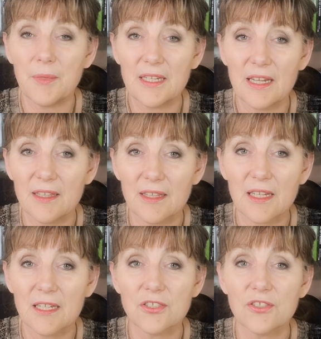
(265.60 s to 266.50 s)
many other
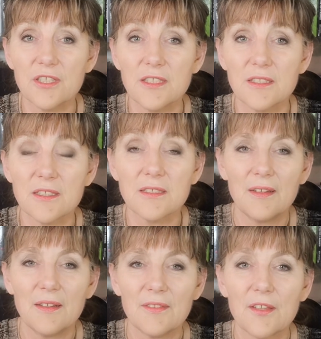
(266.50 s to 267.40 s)
countries.
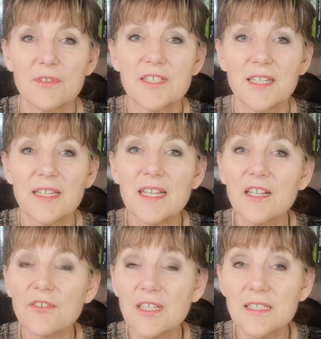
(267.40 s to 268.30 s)
There is an
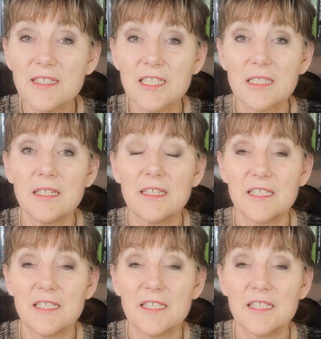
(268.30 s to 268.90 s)
increase in